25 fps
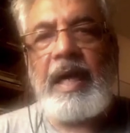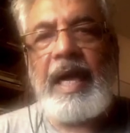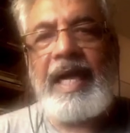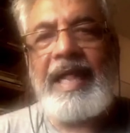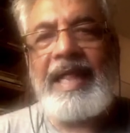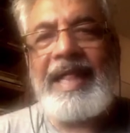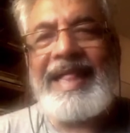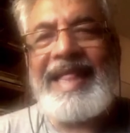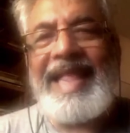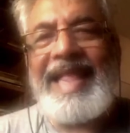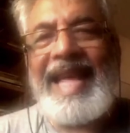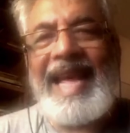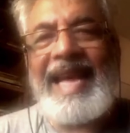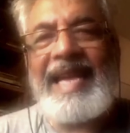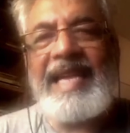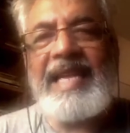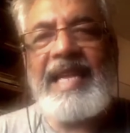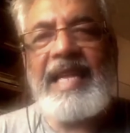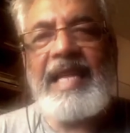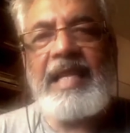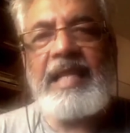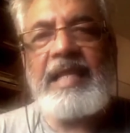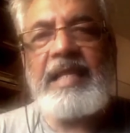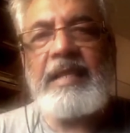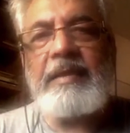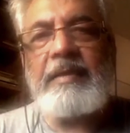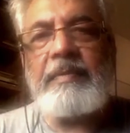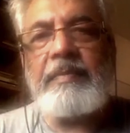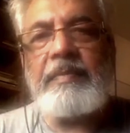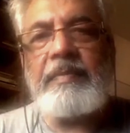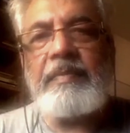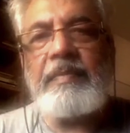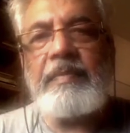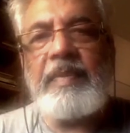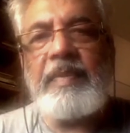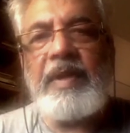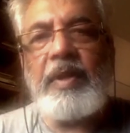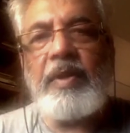And that is,
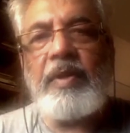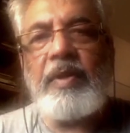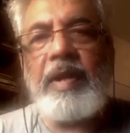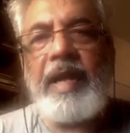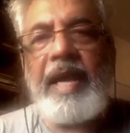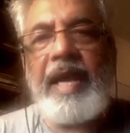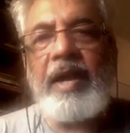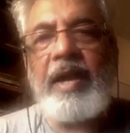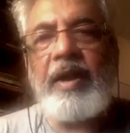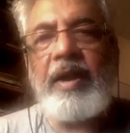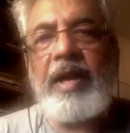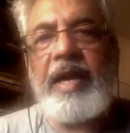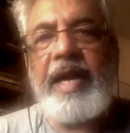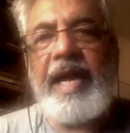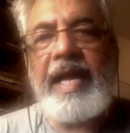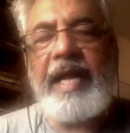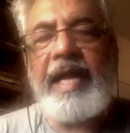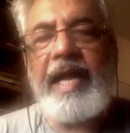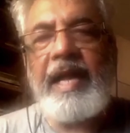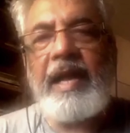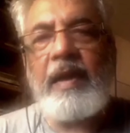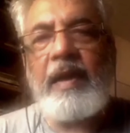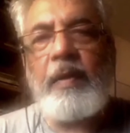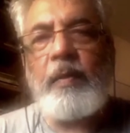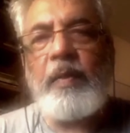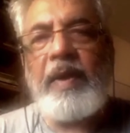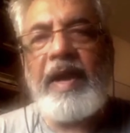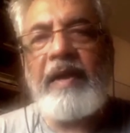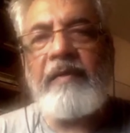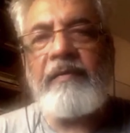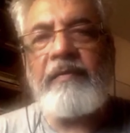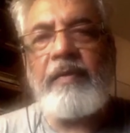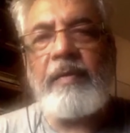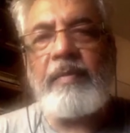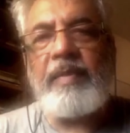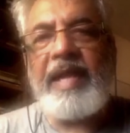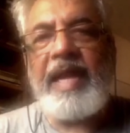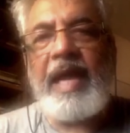kind of taking away
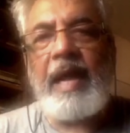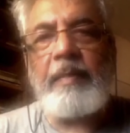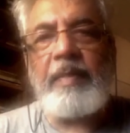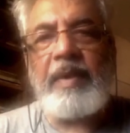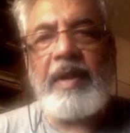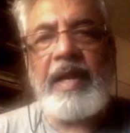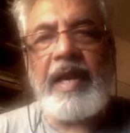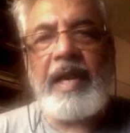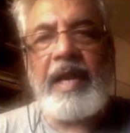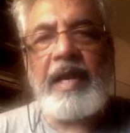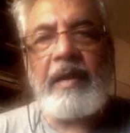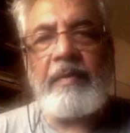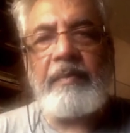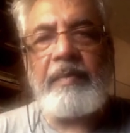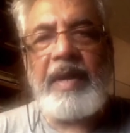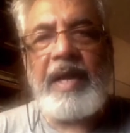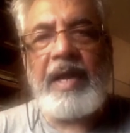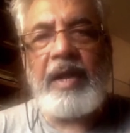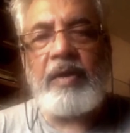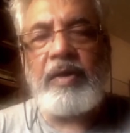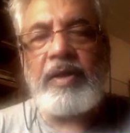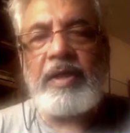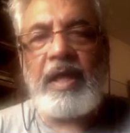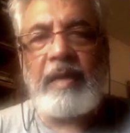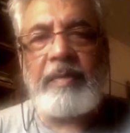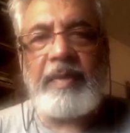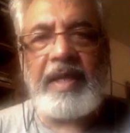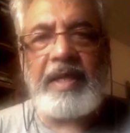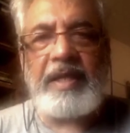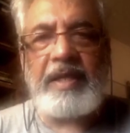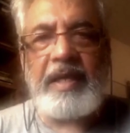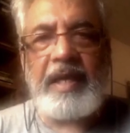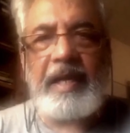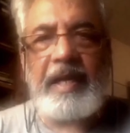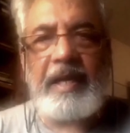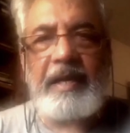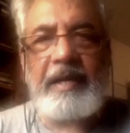from the appetite appeal to some extent.